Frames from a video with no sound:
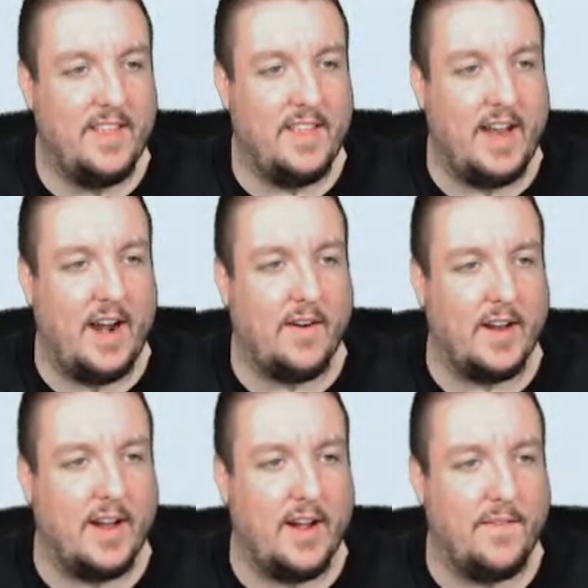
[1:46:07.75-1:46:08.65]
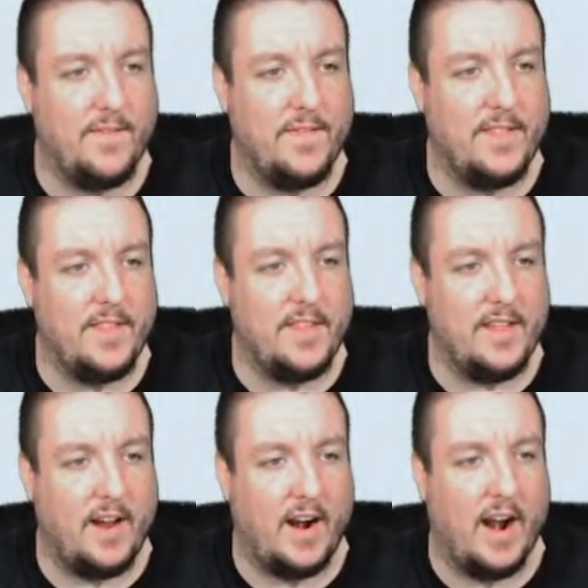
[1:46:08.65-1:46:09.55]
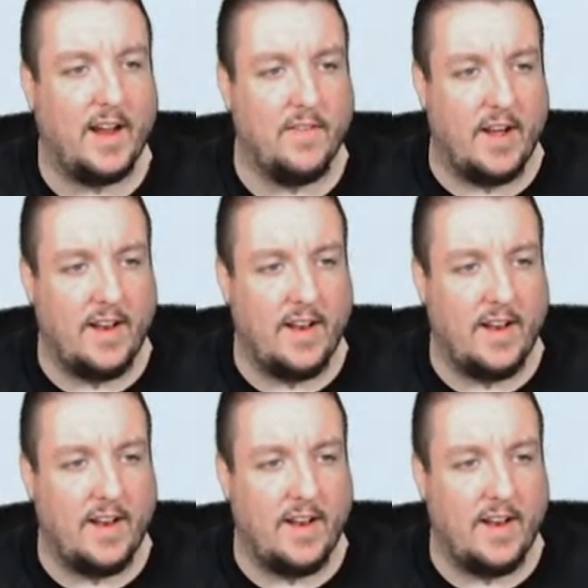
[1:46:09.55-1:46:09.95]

There we go. All right, come on.